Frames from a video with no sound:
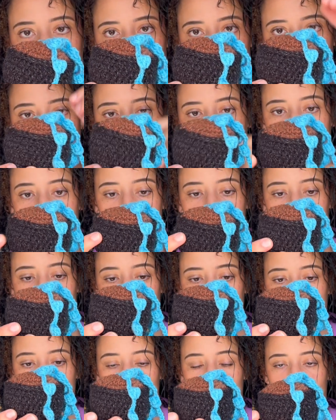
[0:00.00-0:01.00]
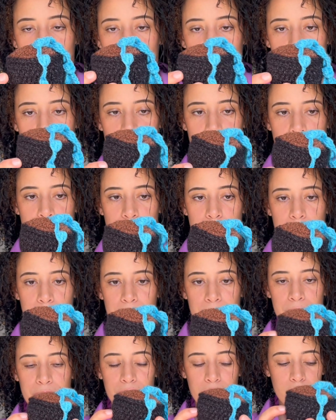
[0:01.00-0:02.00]
to make obviously the
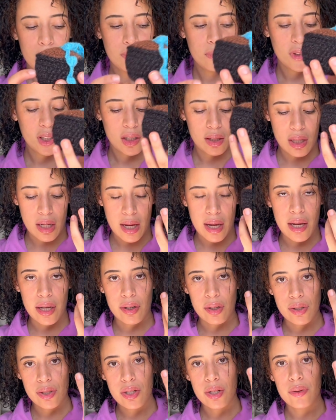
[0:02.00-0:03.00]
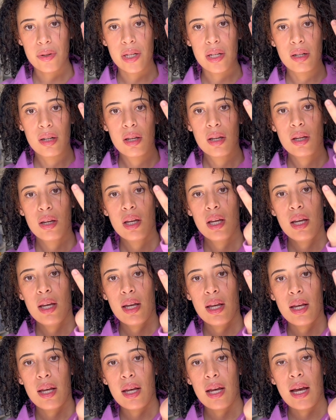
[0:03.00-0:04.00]
hanger to it.
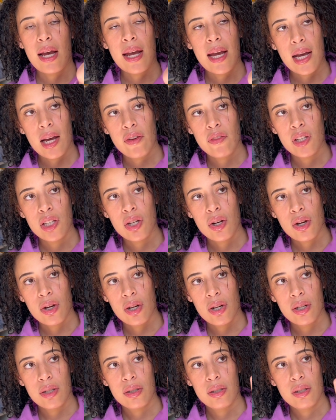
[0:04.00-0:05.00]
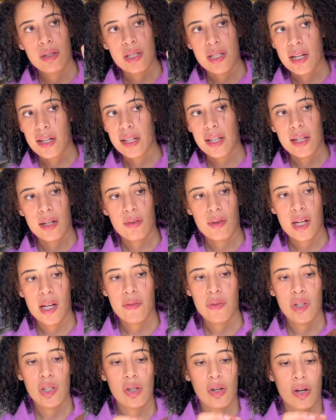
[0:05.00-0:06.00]
I have the yarn. It's not like I don't have
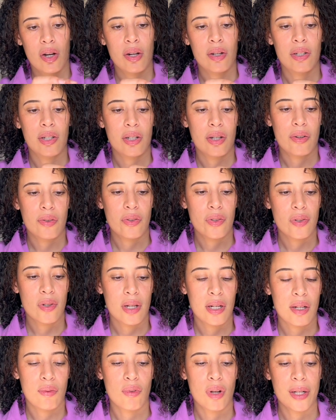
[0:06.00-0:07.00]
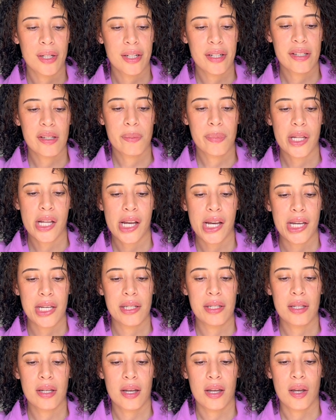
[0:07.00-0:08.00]
the yarn, you know, so I didn't run out of
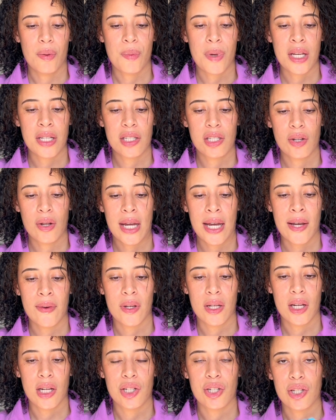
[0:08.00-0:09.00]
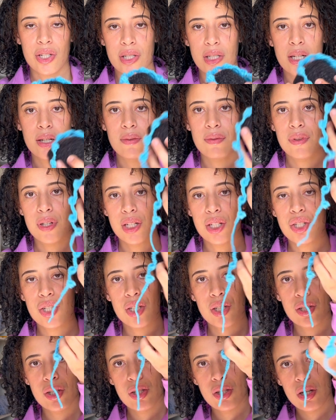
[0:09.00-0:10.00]
supplies. I still have it, I just didn't finish
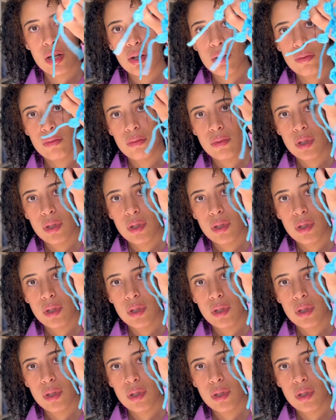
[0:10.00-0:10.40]
it. So